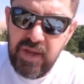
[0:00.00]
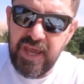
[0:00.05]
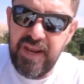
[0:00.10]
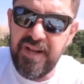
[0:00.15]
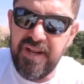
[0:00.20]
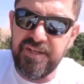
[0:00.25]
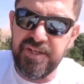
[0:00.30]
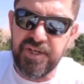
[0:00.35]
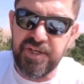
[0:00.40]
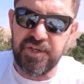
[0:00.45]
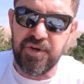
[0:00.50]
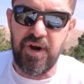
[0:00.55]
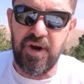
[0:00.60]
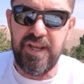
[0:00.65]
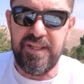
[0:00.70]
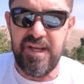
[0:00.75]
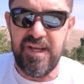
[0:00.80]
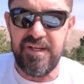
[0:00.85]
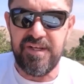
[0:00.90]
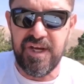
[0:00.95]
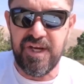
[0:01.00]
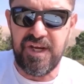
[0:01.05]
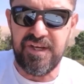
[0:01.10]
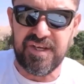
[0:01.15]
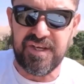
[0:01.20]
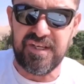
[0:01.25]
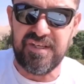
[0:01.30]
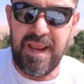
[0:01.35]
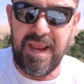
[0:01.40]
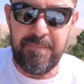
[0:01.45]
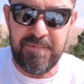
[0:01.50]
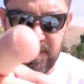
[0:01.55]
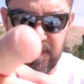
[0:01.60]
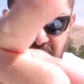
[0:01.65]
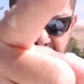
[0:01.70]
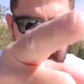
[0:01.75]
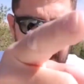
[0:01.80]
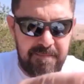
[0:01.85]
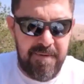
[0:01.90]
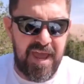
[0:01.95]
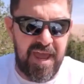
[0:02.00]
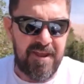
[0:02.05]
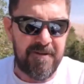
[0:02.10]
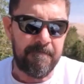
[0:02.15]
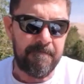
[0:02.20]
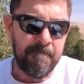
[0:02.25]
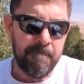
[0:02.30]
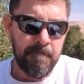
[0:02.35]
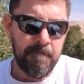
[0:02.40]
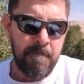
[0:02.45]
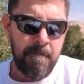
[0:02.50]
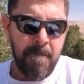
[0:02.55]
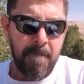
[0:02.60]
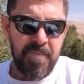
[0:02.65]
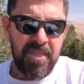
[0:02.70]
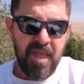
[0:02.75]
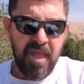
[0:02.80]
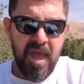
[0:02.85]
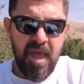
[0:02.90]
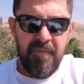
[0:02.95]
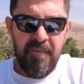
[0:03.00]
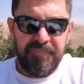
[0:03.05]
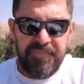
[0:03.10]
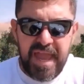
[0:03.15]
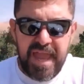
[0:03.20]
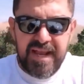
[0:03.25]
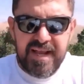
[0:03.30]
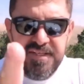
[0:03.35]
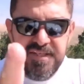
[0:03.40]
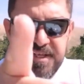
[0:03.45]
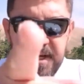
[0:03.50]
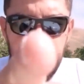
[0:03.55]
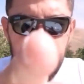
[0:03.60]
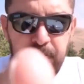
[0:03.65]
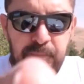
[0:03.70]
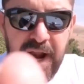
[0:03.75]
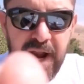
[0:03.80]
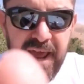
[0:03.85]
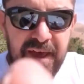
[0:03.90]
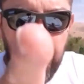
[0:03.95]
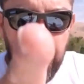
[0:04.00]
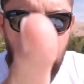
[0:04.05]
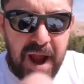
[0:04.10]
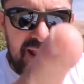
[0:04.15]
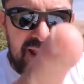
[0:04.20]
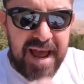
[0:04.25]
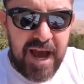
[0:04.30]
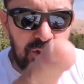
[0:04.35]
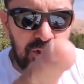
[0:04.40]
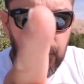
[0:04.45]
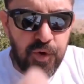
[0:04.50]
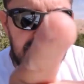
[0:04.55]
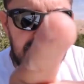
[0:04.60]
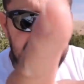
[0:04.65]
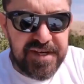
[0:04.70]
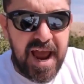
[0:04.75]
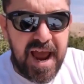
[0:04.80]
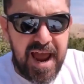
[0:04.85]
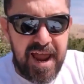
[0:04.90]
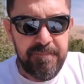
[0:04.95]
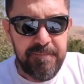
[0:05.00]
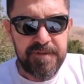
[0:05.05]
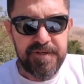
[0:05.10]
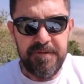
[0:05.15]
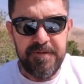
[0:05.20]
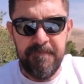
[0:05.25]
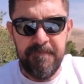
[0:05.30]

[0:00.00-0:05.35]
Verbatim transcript: and destroyed in Jesus' name. Say amen. Take a deep breath right now, three times.